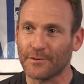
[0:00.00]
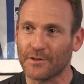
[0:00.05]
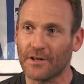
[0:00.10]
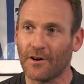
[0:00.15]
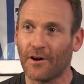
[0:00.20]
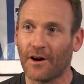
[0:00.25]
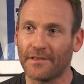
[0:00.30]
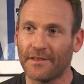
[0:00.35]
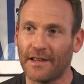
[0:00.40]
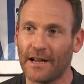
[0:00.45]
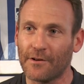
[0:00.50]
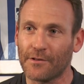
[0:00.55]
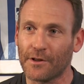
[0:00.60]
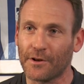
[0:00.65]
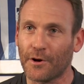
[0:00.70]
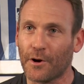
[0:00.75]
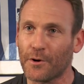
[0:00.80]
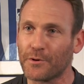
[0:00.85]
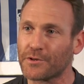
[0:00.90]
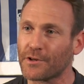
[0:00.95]
the idea and the
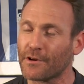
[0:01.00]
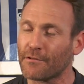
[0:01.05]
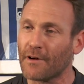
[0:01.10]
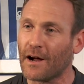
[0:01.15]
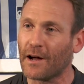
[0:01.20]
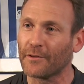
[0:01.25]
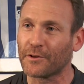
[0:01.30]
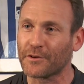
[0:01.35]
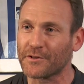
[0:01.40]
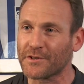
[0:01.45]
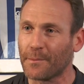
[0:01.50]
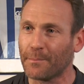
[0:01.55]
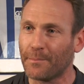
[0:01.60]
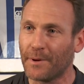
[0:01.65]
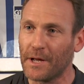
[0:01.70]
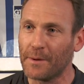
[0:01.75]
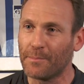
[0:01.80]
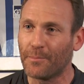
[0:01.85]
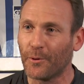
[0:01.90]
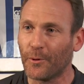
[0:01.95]
notion around to some
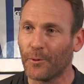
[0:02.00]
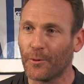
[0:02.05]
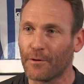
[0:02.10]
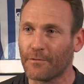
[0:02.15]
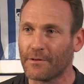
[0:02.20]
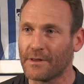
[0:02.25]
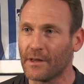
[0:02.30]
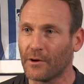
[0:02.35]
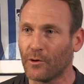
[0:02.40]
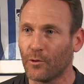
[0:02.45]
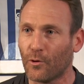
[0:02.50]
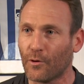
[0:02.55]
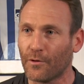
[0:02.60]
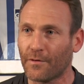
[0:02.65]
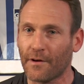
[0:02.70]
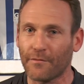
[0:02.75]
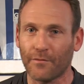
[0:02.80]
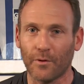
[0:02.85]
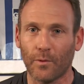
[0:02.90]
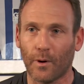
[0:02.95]
people who are in the north,
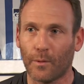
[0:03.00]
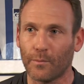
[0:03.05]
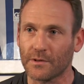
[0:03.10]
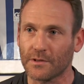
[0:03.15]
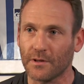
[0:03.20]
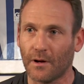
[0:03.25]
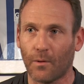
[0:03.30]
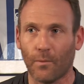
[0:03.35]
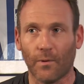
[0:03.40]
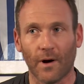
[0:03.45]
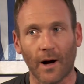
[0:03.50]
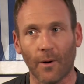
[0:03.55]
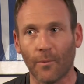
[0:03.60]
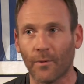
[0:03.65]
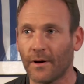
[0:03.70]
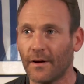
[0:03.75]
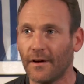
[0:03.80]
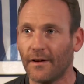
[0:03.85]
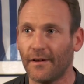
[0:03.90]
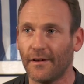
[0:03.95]
everyone was like, wow,
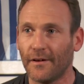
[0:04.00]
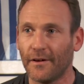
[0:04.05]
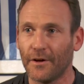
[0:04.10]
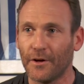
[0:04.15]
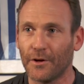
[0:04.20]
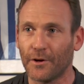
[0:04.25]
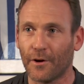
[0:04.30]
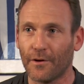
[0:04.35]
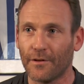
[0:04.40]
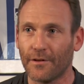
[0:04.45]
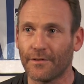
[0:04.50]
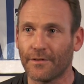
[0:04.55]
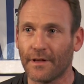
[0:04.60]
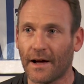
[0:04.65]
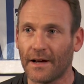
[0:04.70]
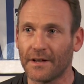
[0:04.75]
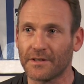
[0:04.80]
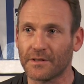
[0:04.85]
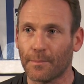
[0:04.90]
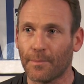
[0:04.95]
you know,
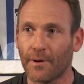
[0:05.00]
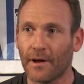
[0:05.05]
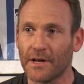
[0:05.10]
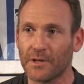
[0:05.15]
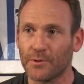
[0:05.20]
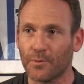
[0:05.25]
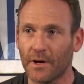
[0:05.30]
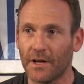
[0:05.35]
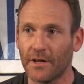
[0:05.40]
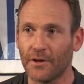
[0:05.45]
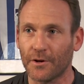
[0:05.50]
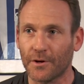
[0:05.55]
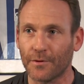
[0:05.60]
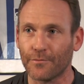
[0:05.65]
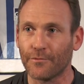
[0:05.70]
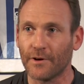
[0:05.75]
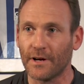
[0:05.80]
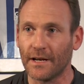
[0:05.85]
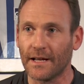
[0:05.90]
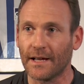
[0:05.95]
that is a place where you
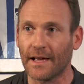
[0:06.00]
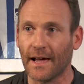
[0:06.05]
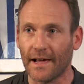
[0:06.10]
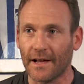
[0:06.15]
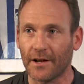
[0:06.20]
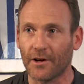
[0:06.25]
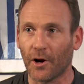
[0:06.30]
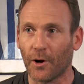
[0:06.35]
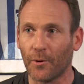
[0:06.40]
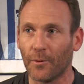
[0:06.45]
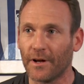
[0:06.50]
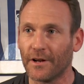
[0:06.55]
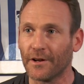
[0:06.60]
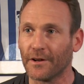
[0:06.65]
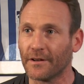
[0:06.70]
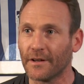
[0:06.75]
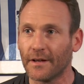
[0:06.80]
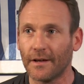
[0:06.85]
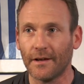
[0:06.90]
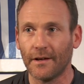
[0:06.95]
can really get it going
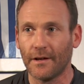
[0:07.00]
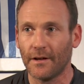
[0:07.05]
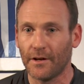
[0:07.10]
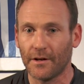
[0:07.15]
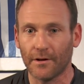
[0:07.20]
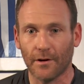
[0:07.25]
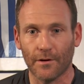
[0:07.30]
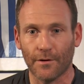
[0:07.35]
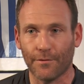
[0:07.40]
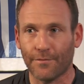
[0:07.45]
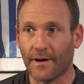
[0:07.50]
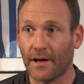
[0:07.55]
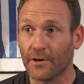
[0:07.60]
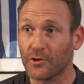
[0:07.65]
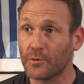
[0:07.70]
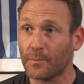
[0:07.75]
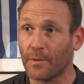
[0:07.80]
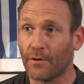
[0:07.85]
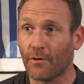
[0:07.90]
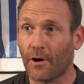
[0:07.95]
and, you know, the
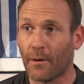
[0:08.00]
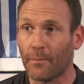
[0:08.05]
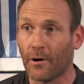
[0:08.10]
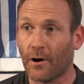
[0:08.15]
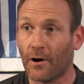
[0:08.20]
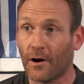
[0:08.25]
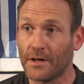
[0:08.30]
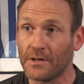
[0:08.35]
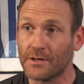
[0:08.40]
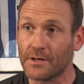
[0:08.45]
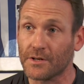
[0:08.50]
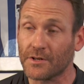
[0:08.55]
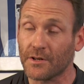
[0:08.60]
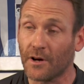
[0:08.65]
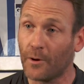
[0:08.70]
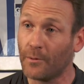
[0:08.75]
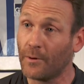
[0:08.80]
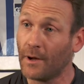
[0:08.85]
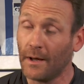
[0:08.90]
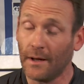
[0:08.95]
fans will be right behind you.
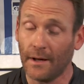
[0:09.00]
So